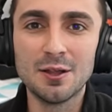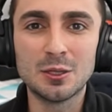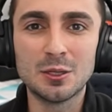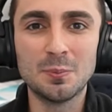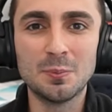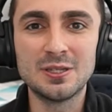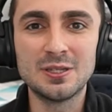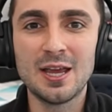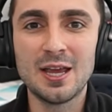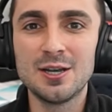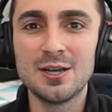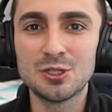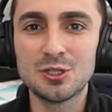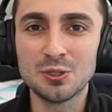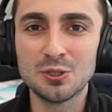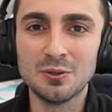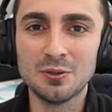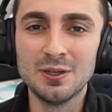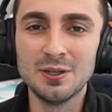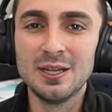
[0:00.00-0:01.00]
The
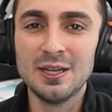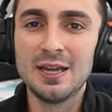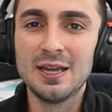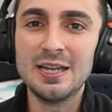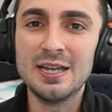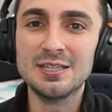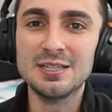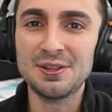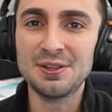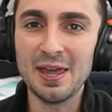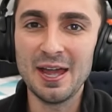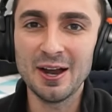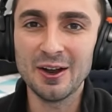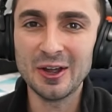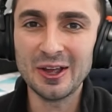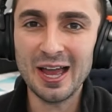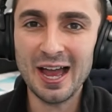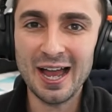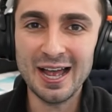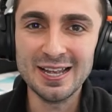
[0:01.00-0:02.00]
potential is there,
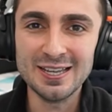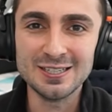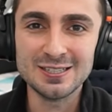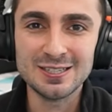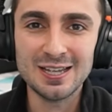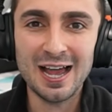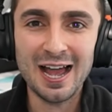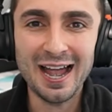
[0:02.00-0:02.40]
guys.